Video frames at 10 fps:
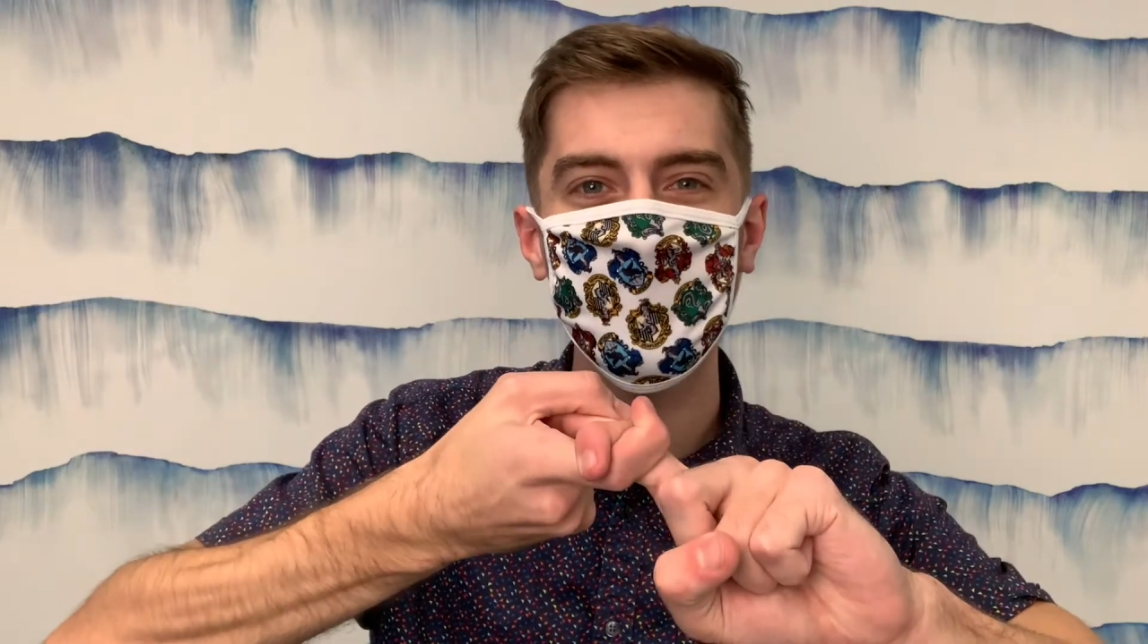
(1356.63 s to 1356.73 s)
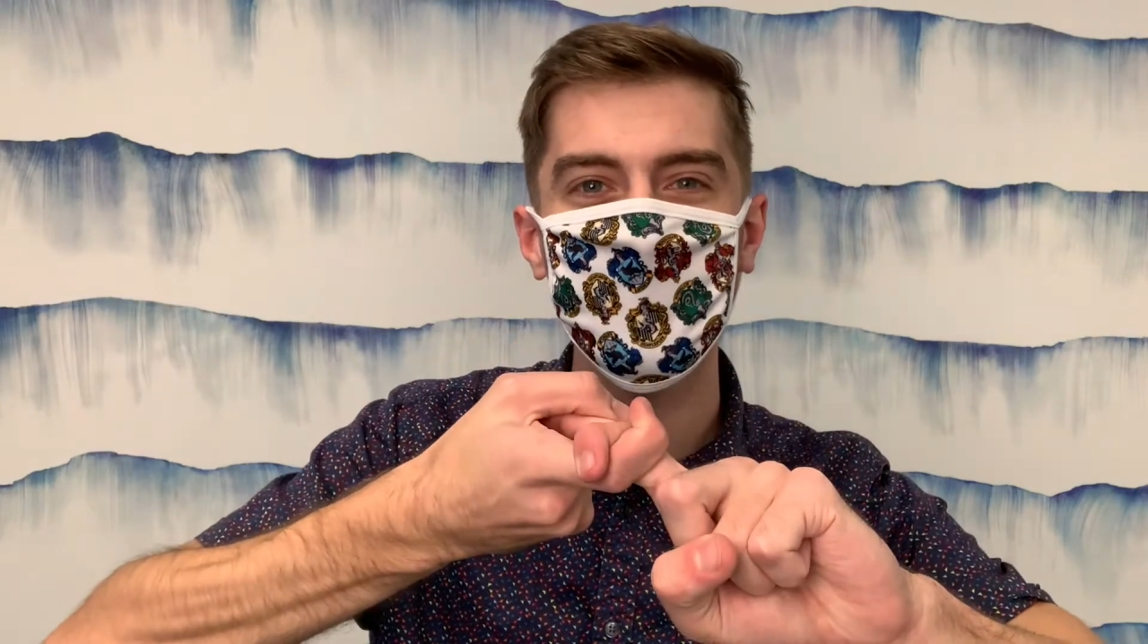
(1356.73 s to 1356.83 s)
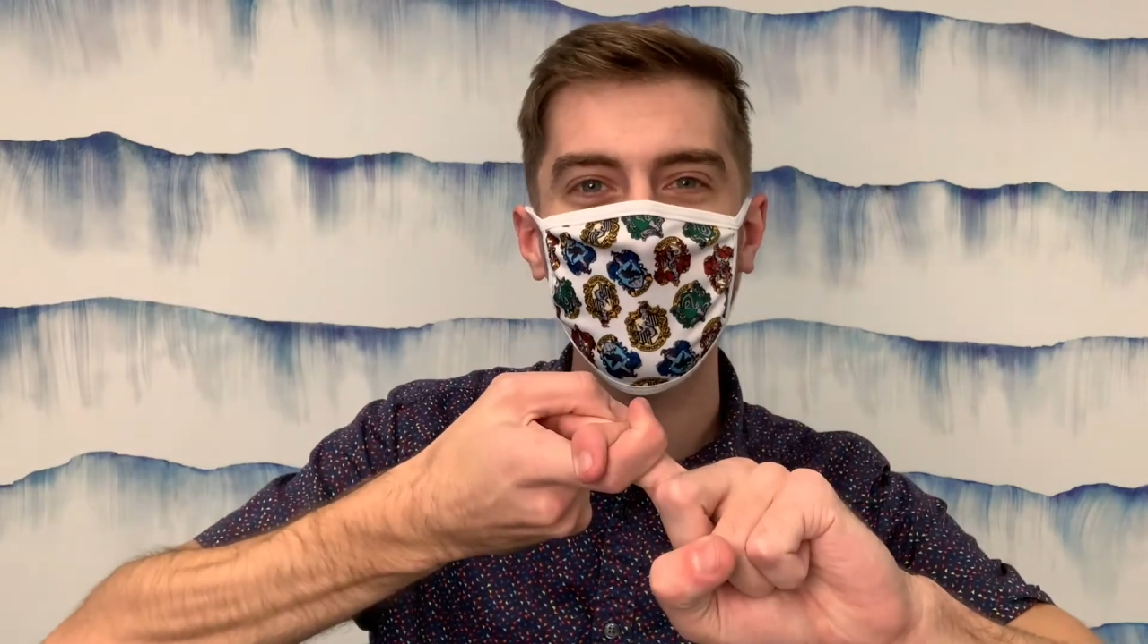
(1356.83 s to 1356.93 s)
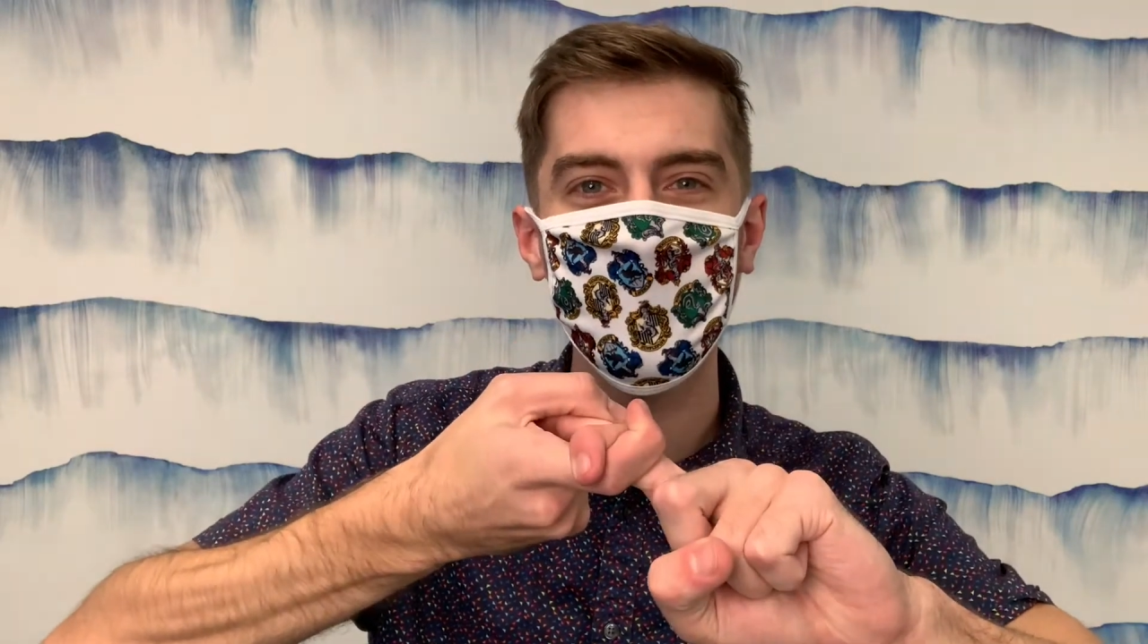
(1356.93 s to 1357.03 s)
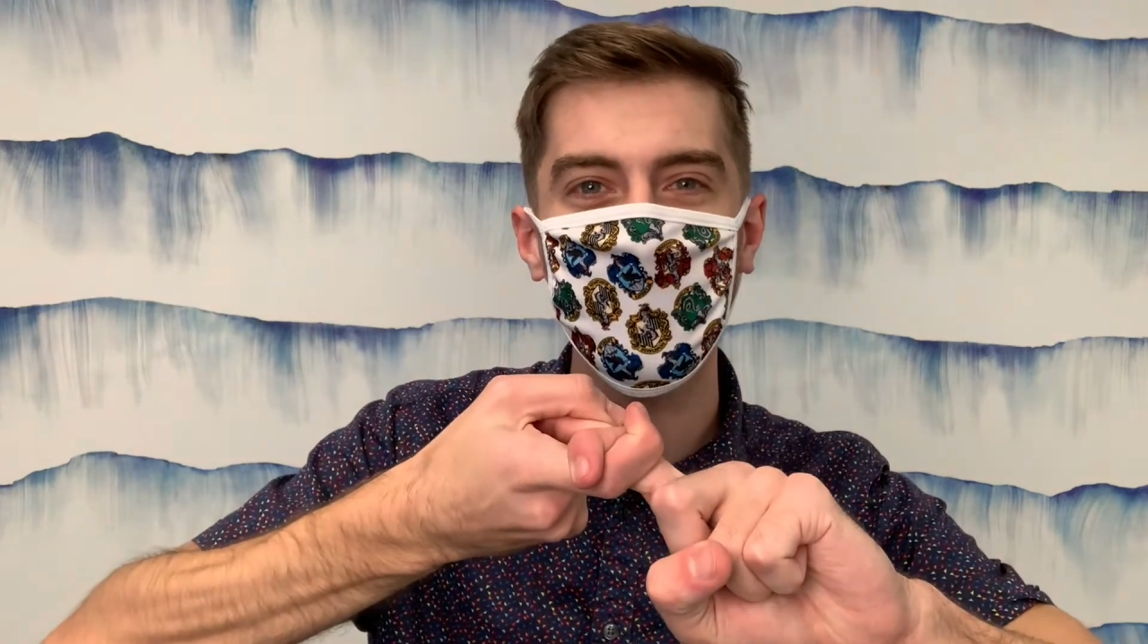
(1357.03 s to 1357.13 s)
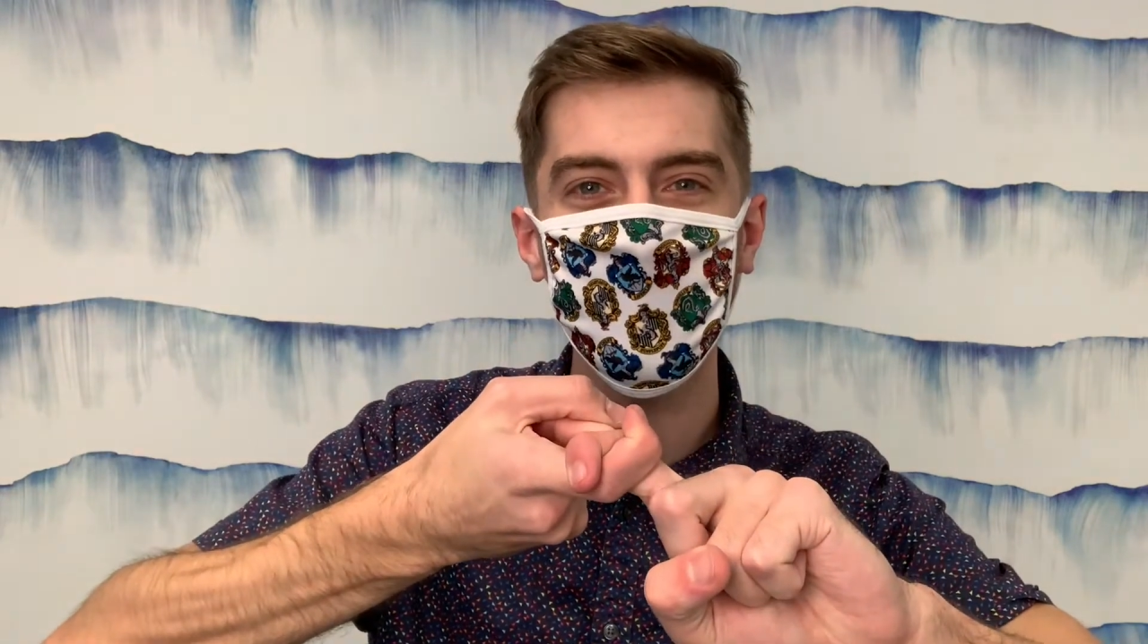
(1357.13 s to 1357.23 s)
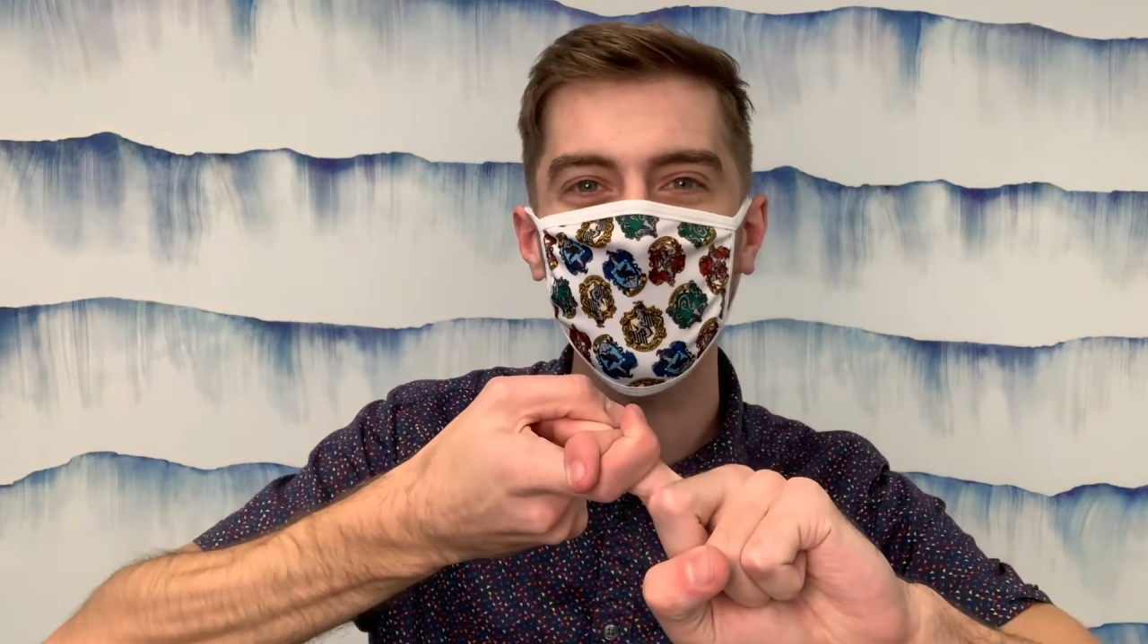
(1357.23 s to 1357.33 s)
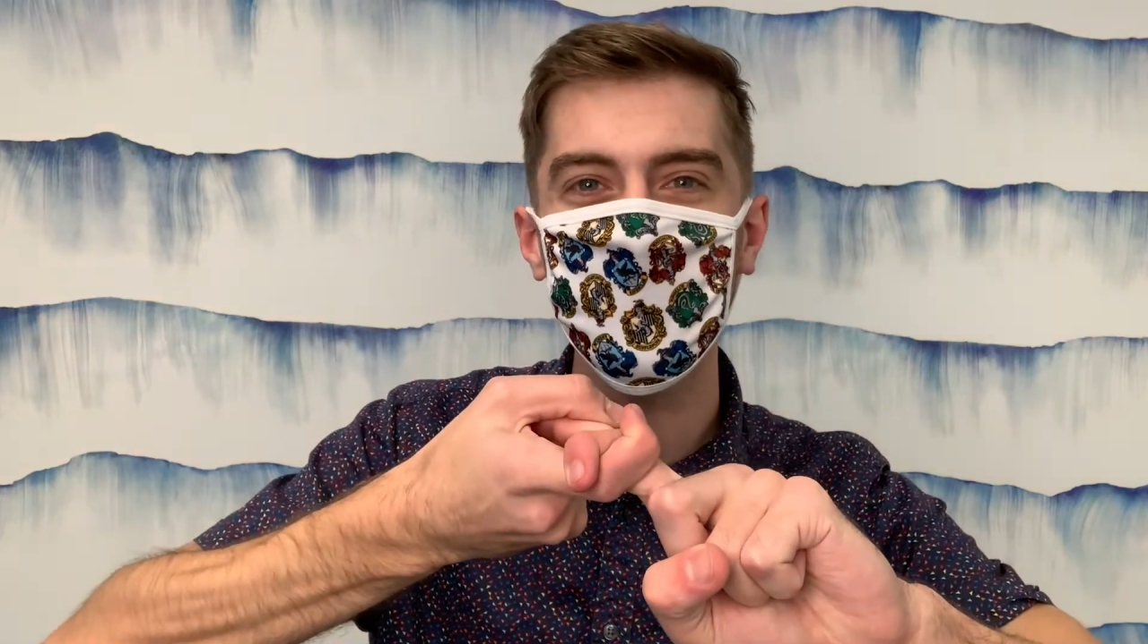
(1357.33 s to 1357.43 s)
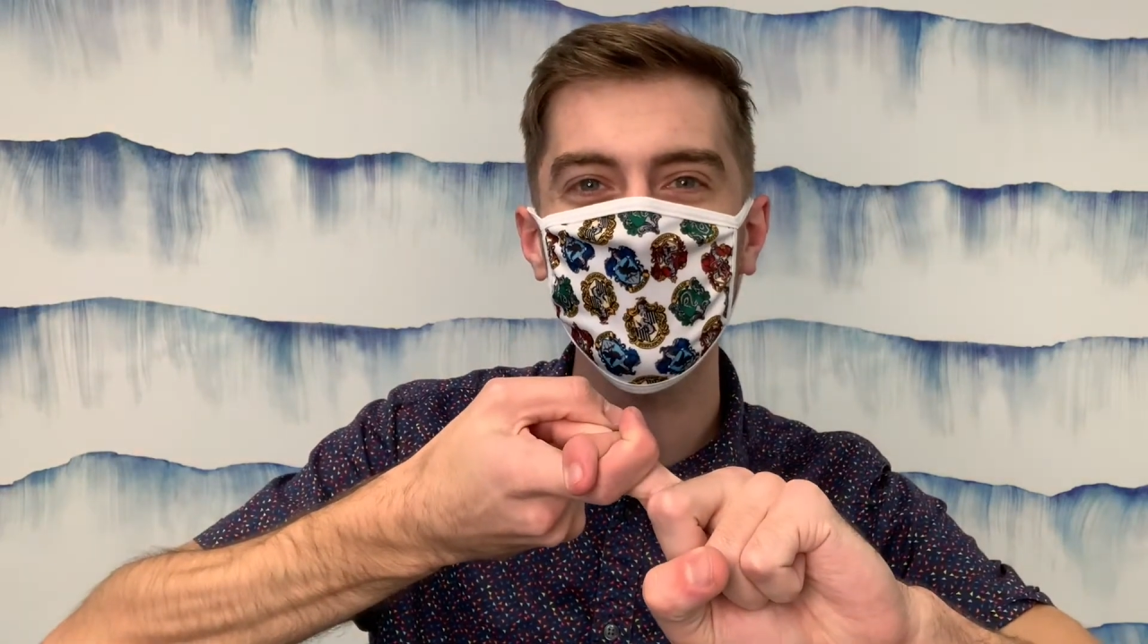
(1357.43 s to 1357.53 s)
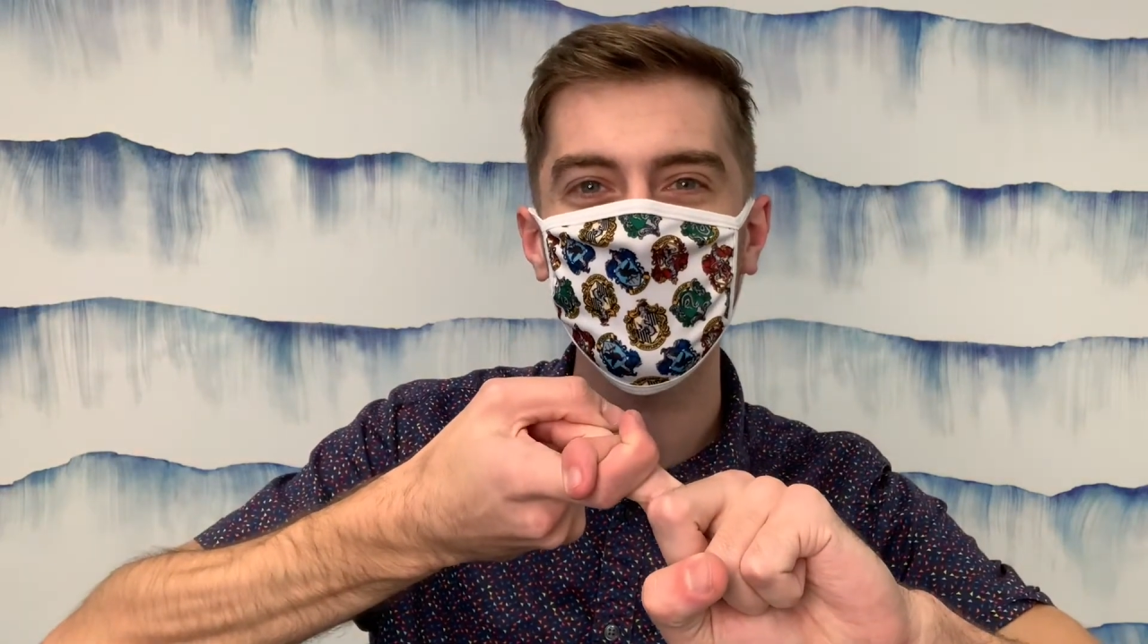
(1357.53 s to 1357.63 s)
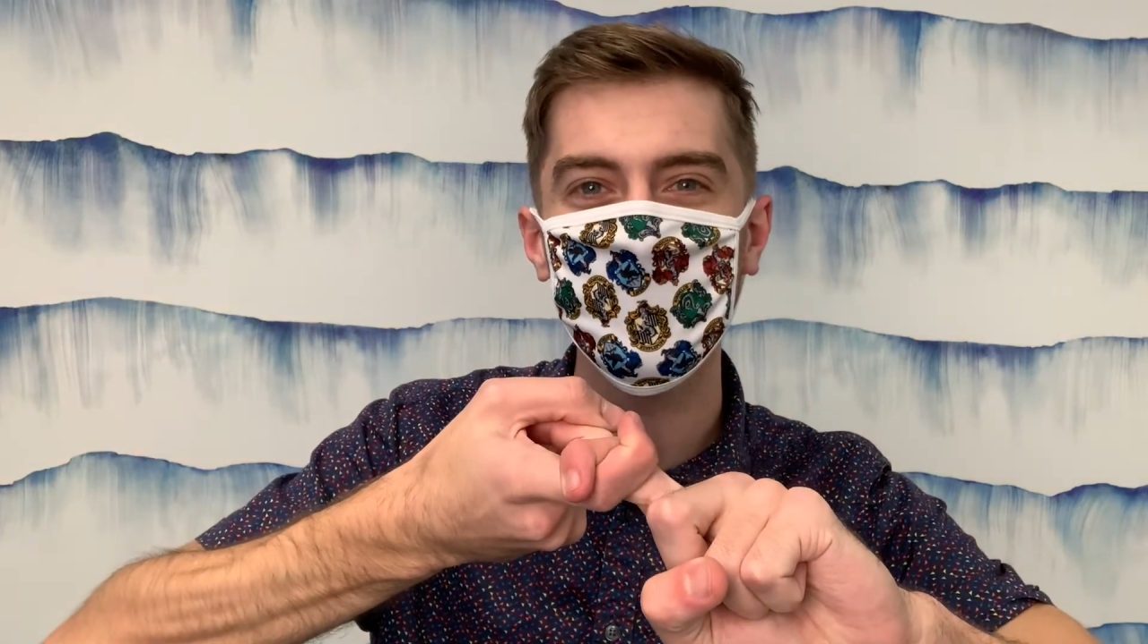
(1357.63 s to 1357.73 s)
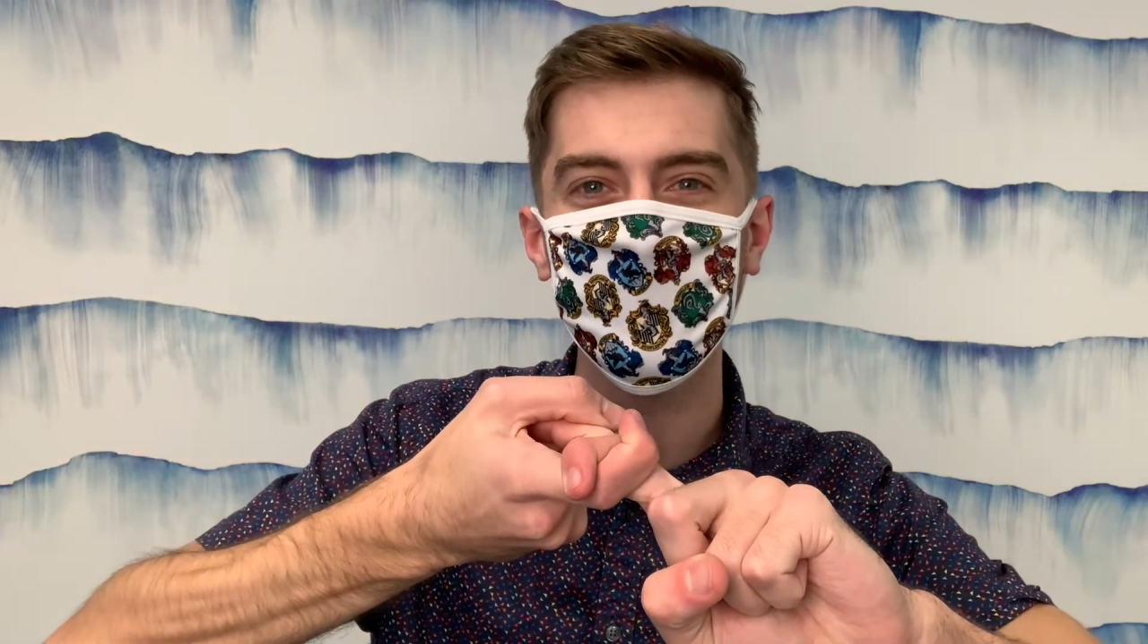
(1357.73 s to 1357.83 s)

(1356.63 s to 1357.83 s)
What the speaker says: sign language?